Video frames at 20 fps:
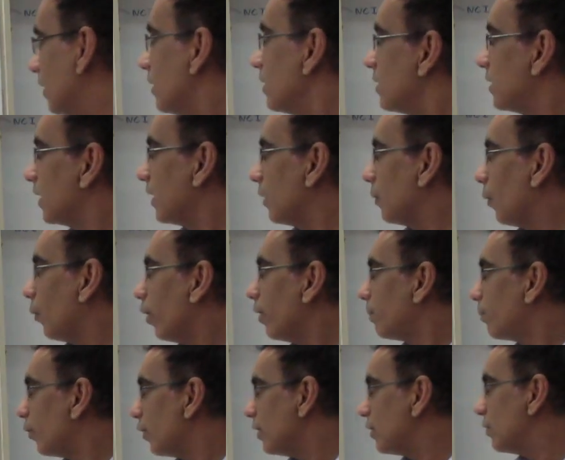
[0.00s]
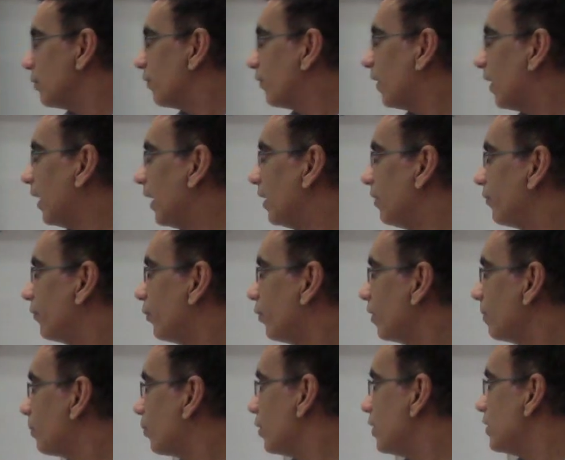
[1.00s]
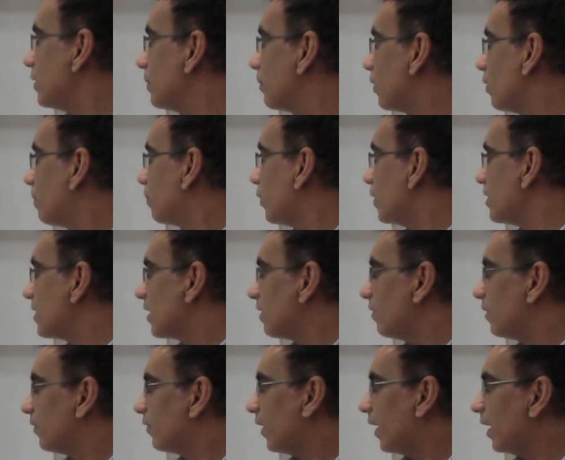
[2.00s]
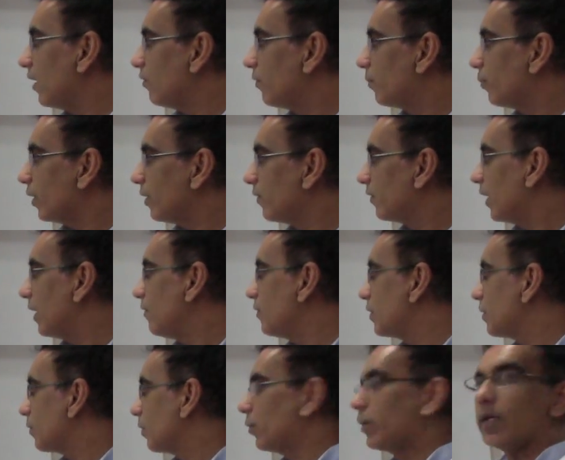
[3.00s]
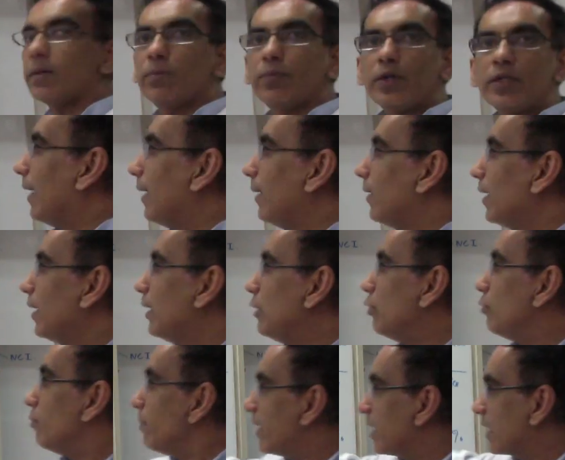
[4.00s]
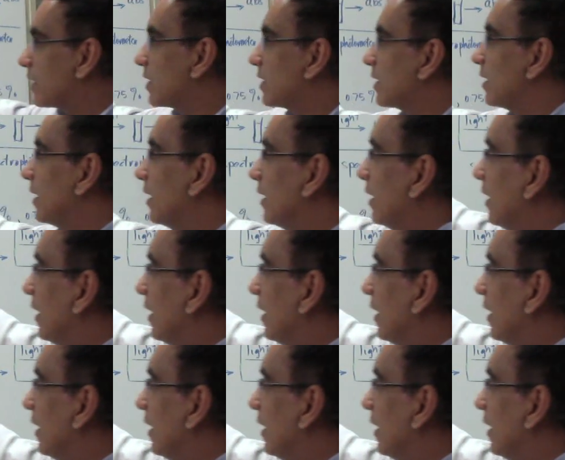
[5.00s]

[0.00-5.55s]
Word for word: to get one point two five, one point zero, zero point seven five, zero point five zero, and, and then you mix